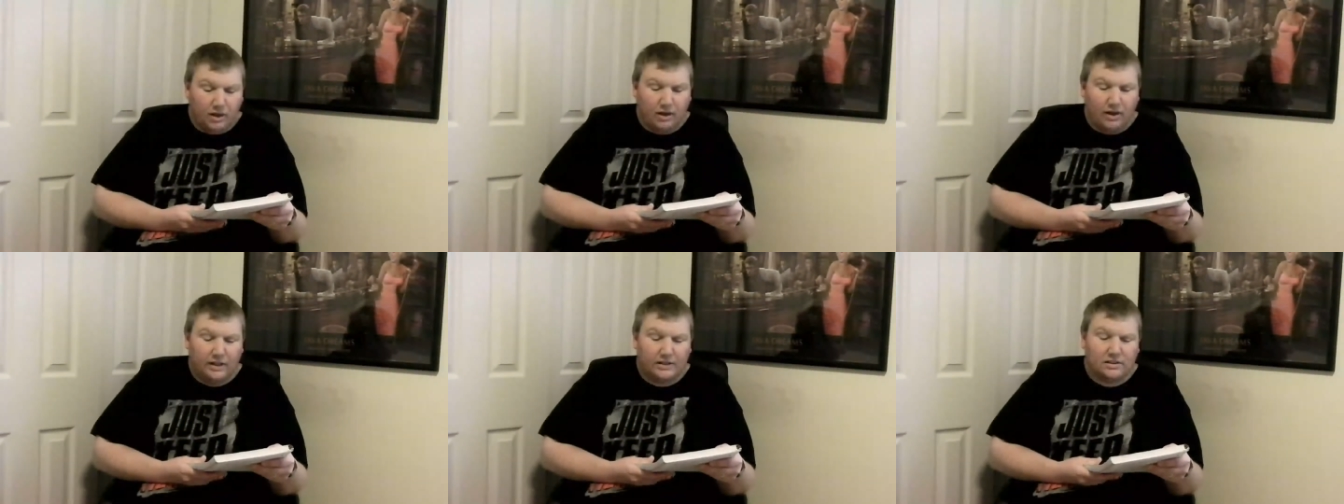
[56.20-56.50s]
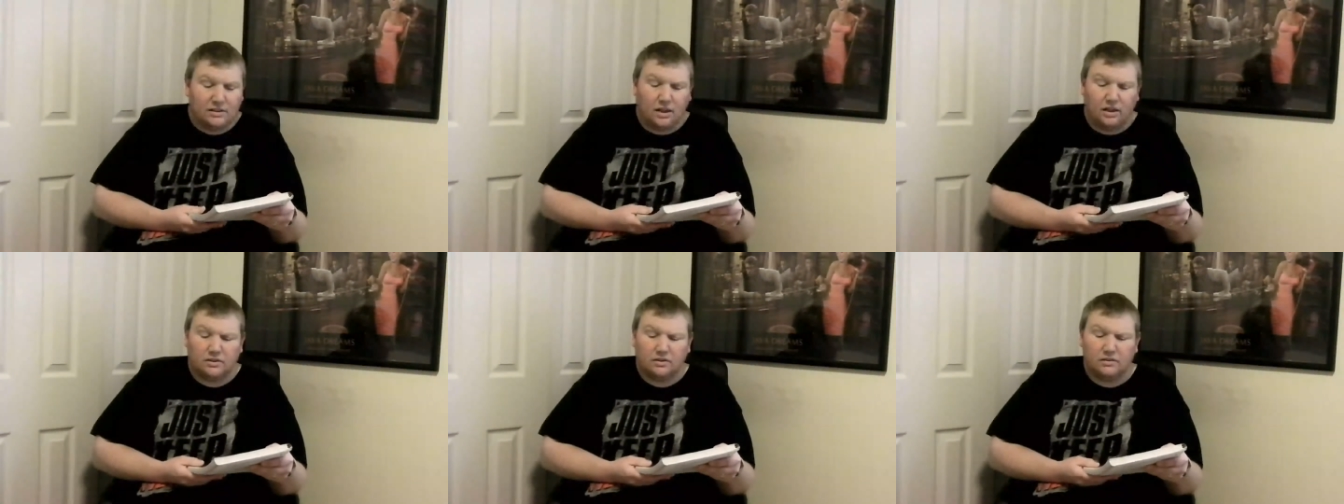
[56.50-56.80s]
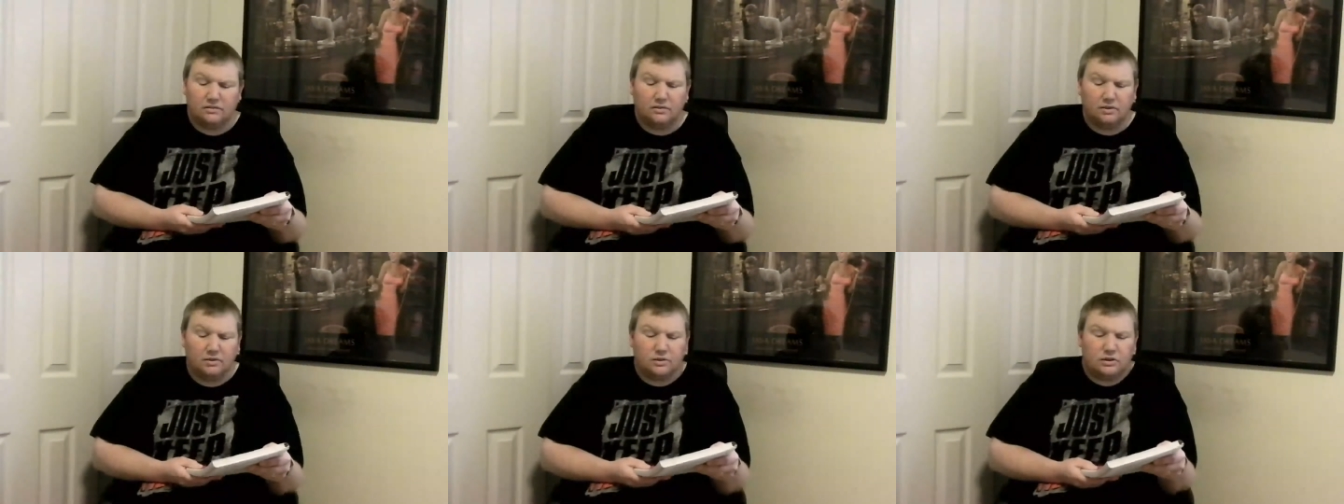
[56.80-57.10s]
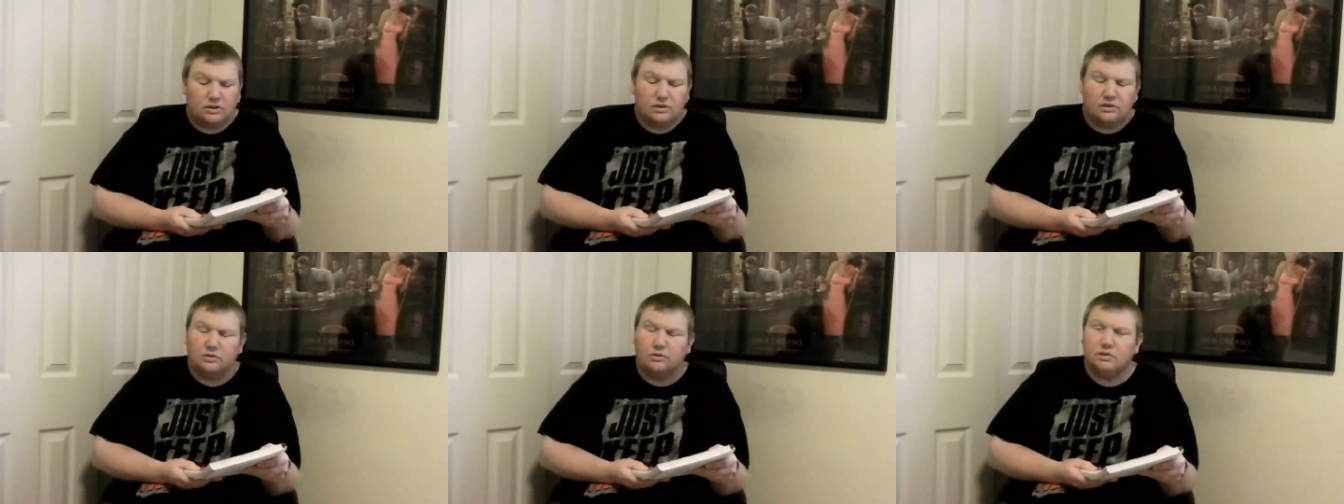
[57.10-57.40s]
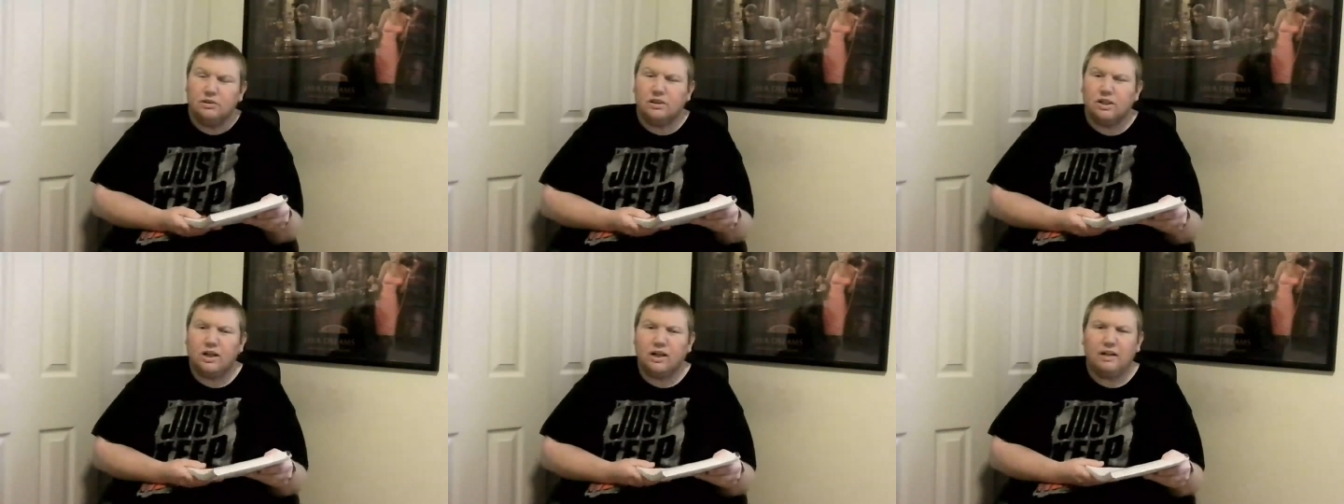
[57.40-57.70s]
Ace Austin versus
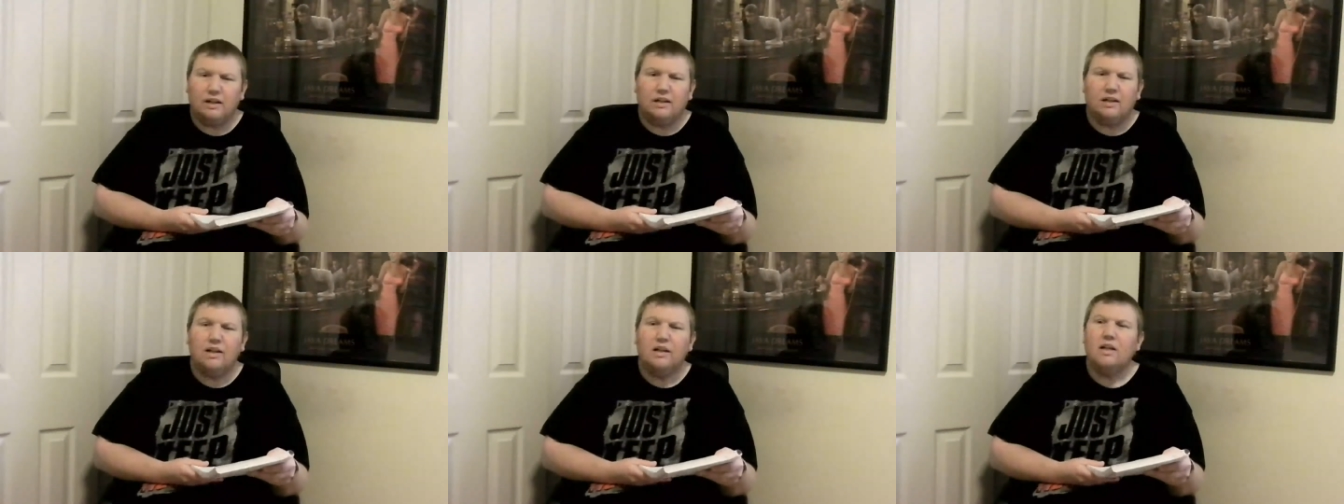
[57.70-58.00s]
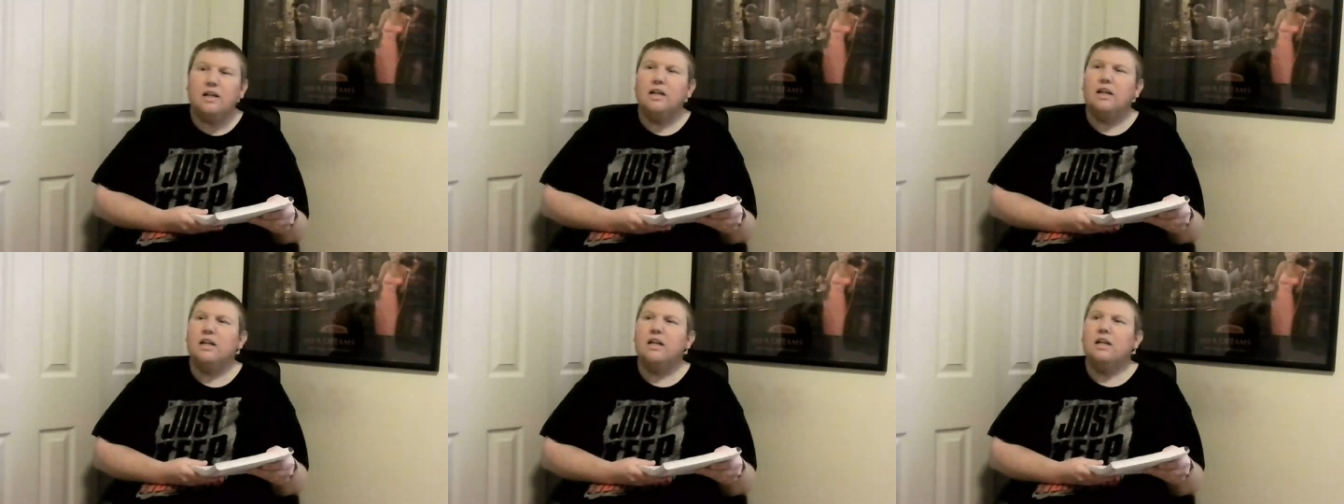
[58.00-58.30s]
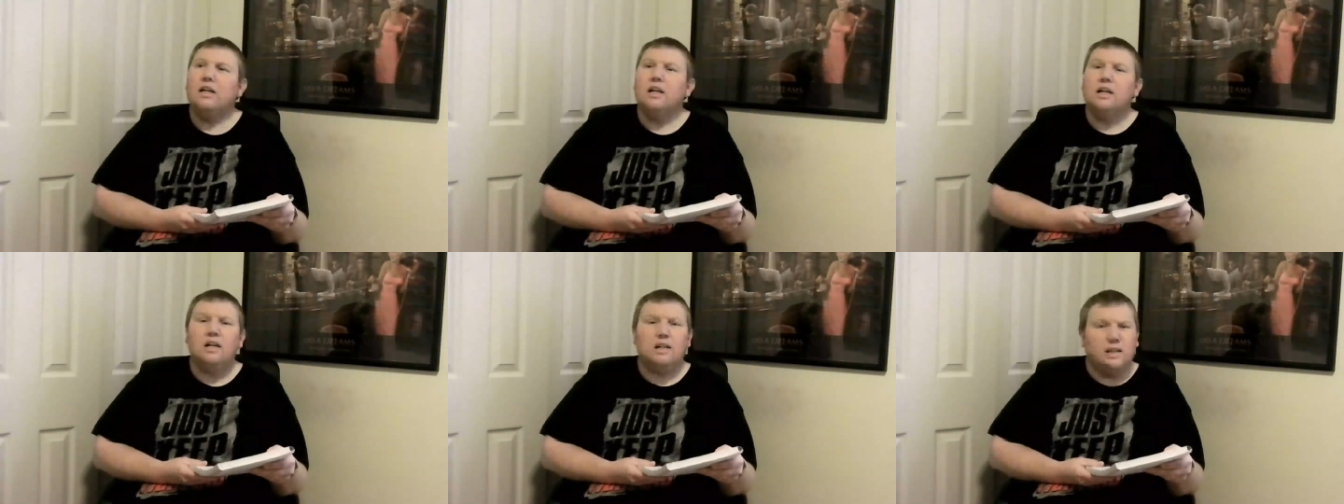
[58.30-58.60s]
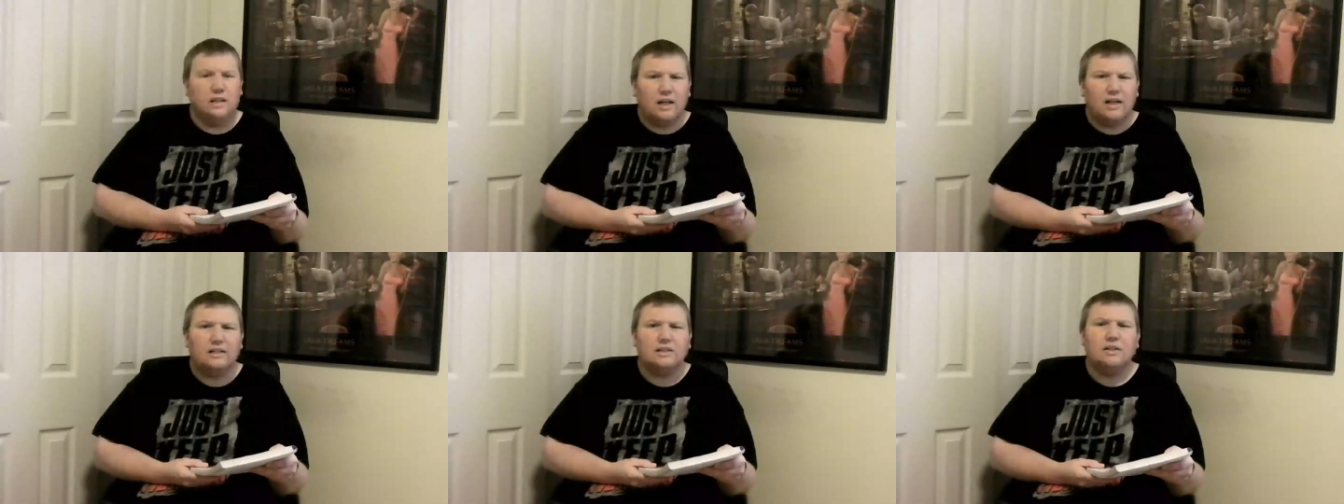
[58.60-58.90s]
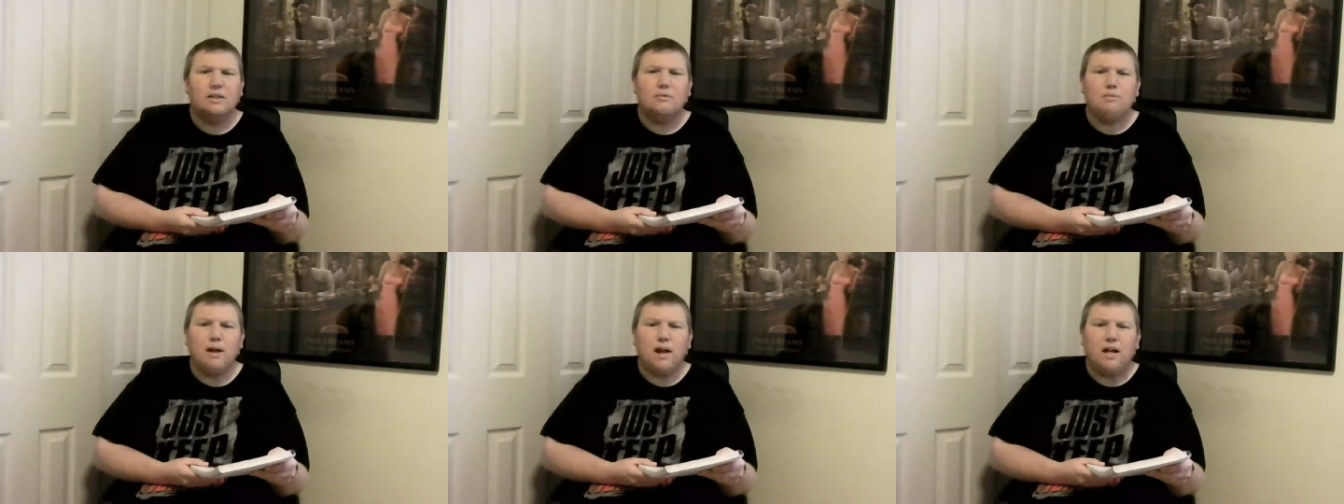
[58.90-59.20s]
Suicide, nice
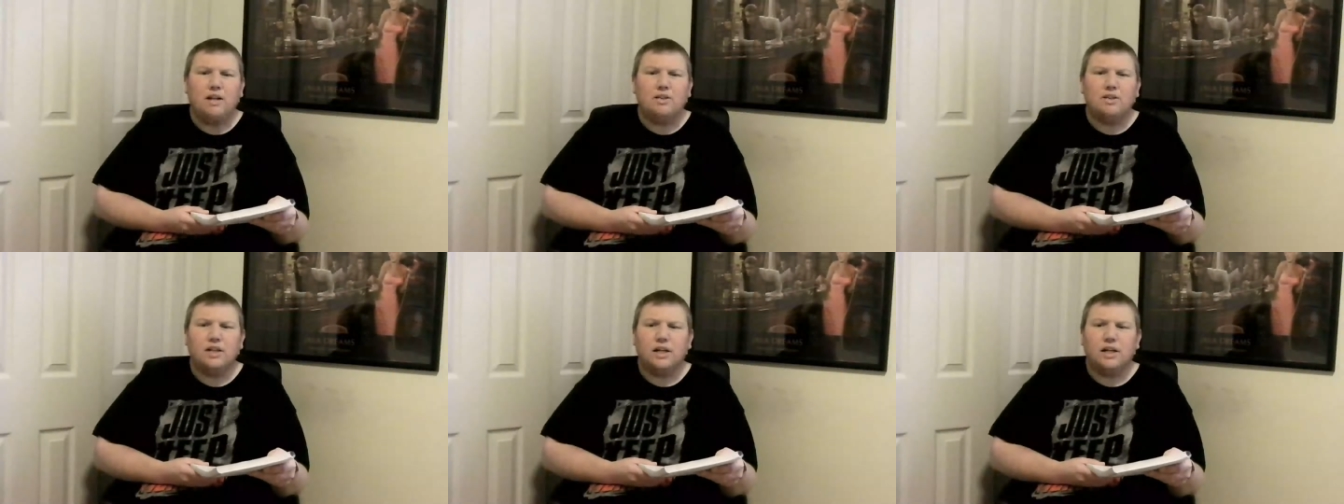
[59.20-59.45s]
little match.